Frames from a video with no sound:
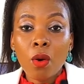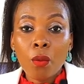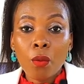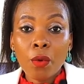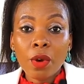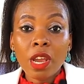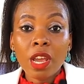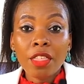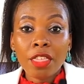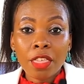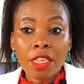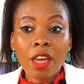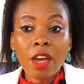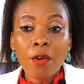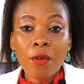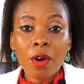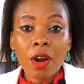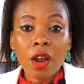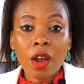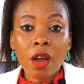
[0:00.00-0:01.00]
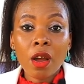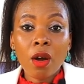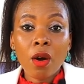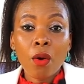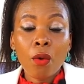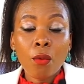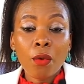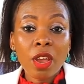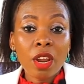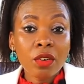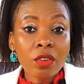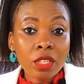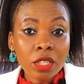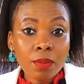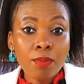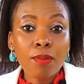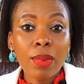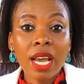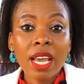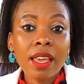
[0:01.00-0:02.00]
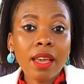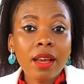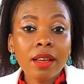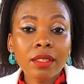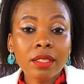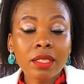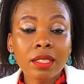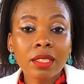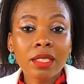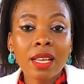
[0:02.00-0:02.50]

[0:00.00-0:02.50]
We are thorough, we are not biased,